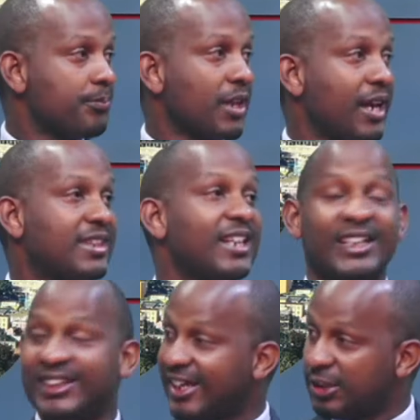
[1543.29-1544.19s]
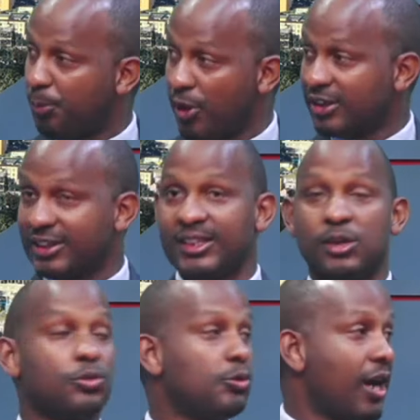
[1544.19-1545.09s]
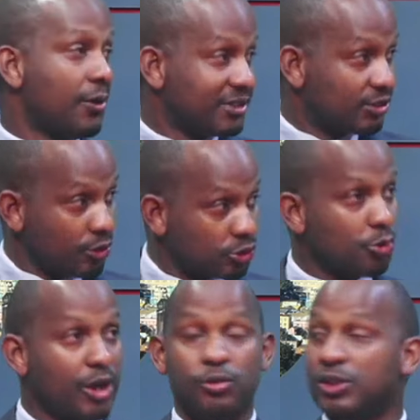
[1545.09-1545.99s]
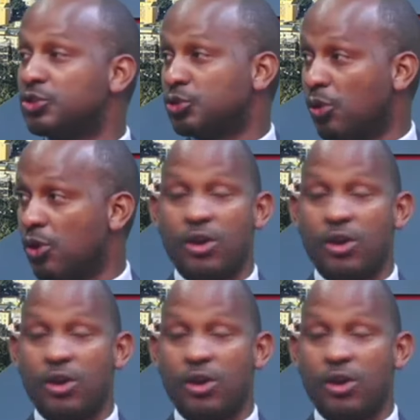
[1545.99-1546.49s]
then at that point, then they could arrest those who are doing so.